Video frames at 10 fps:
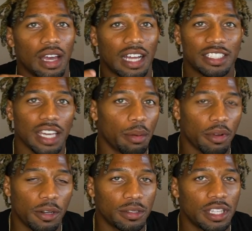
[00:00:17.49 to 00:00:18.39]
I just got a
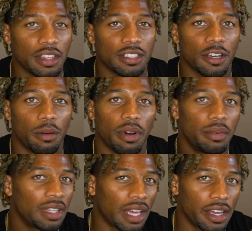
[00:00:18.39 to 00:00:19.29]
brand new stethoscope. I've
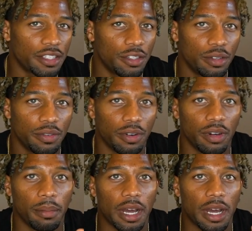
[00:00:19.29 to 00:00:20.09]
been in the ICU for